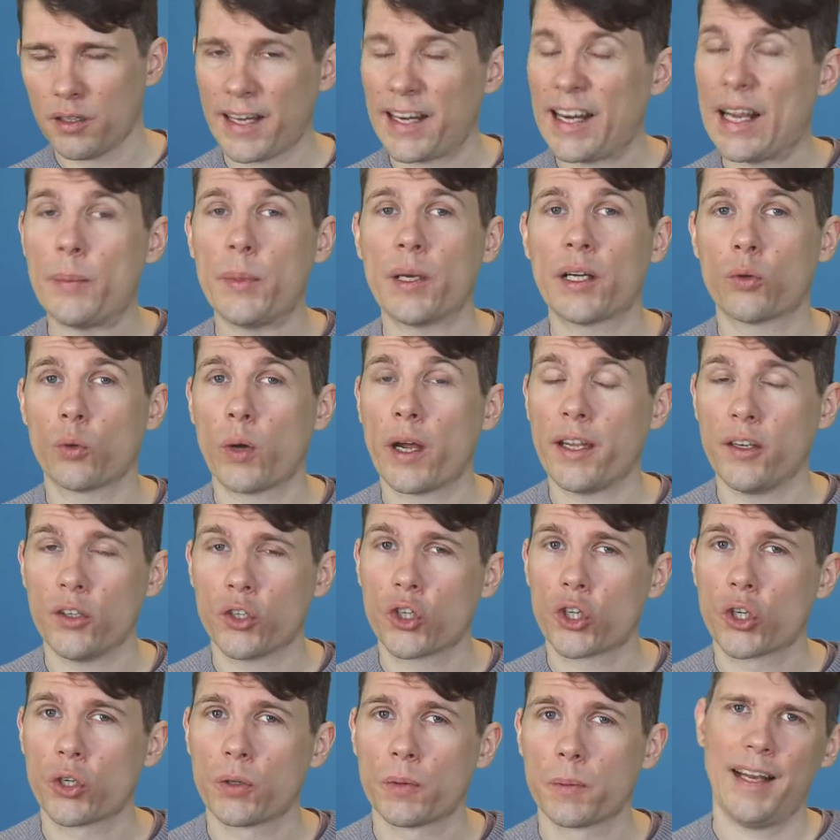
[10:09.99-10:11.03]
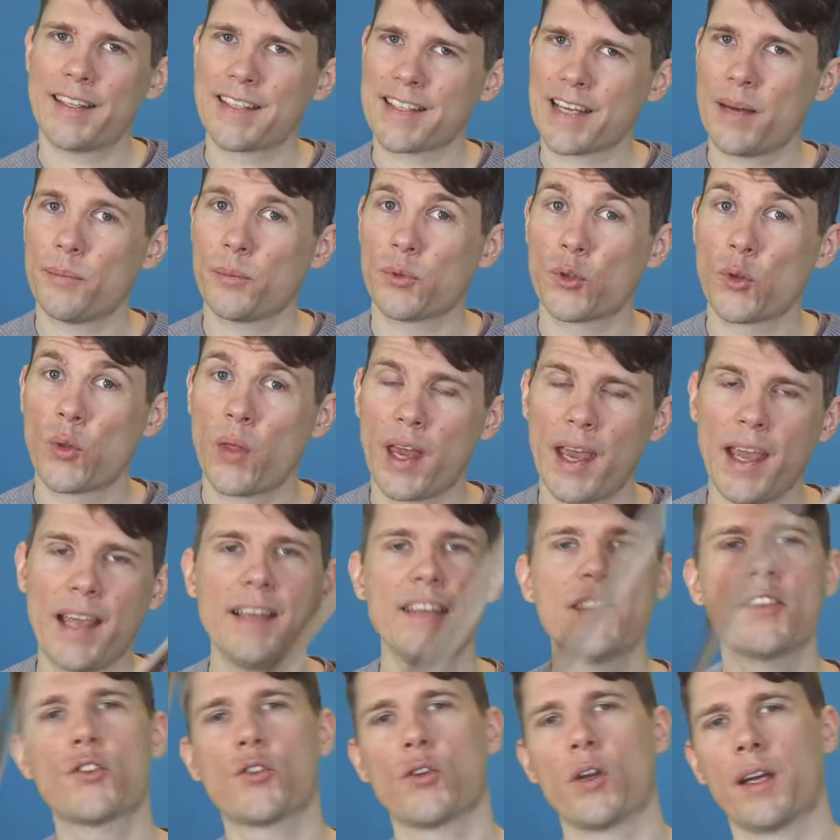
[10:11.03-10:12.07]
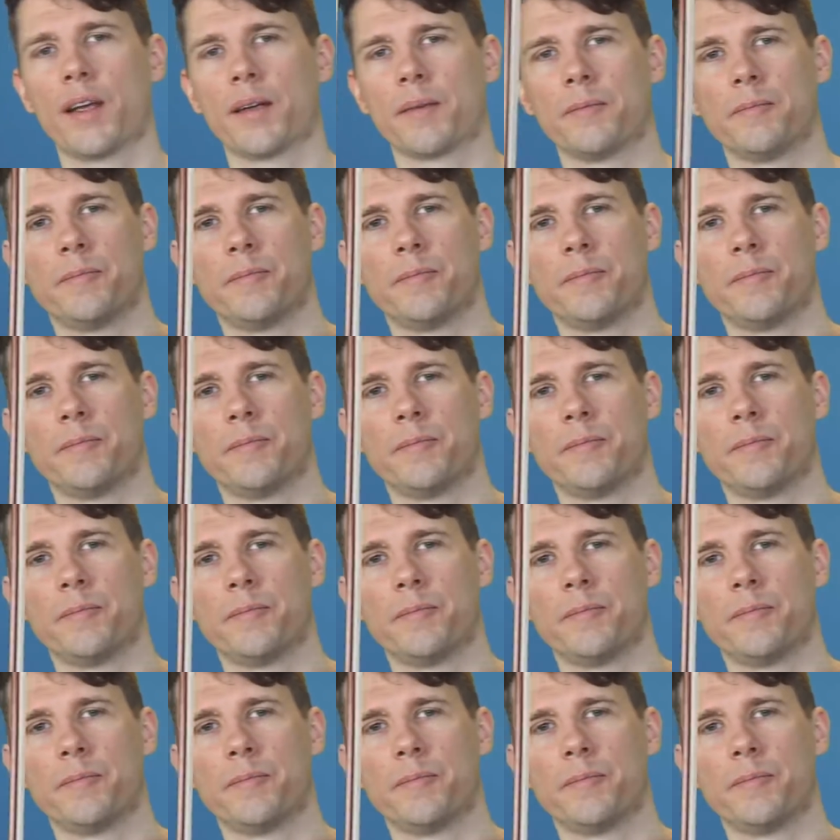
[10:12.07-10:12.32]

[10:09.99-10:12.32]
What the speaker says: dynamic range. Let's come to the A string.